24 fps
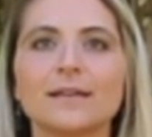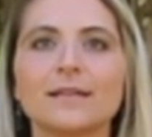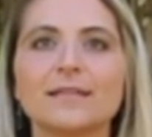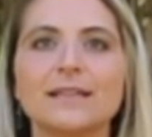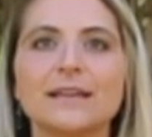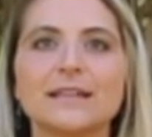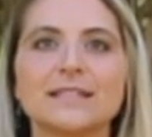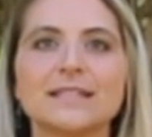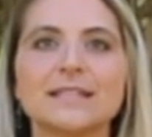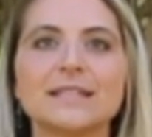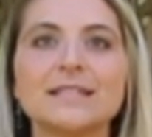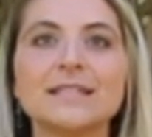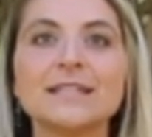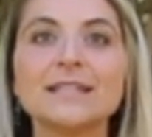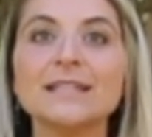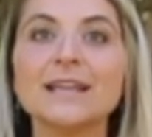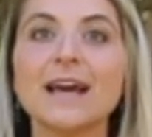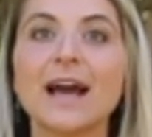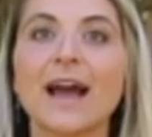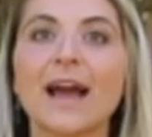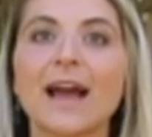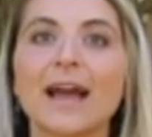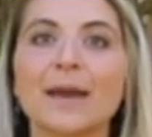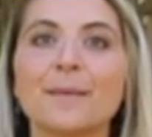This is the
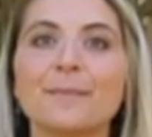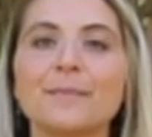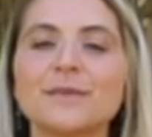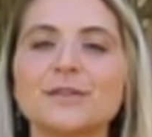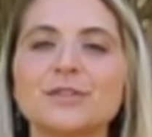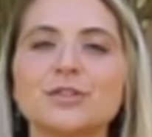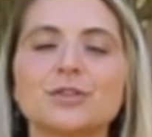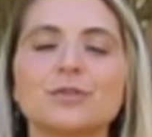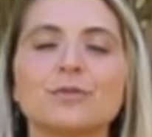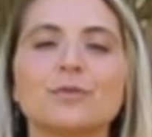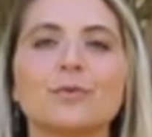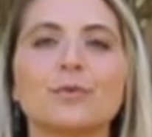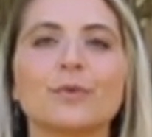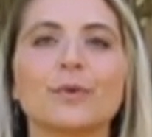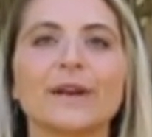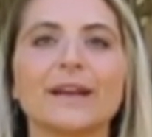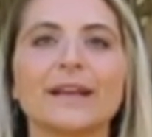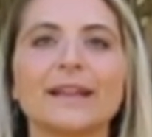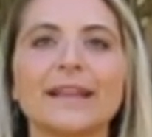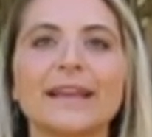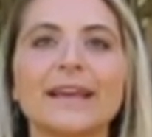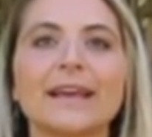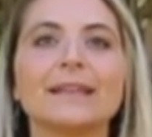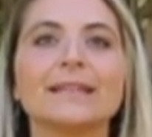time to
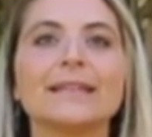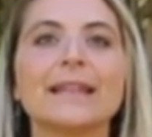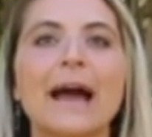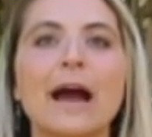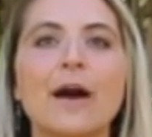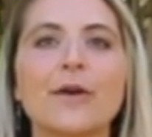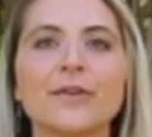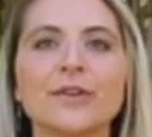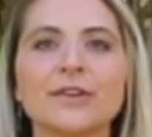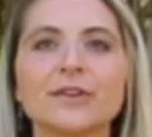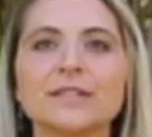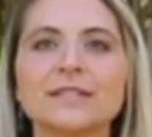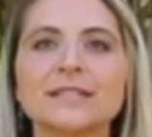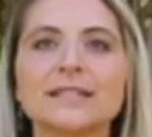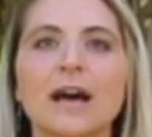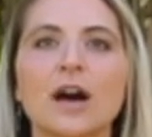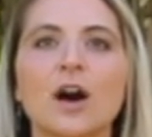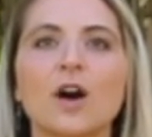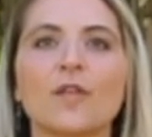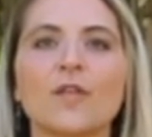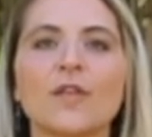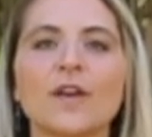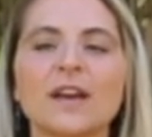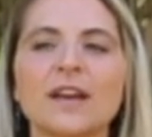really allow
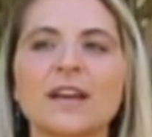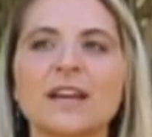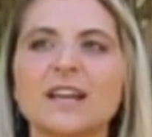yourself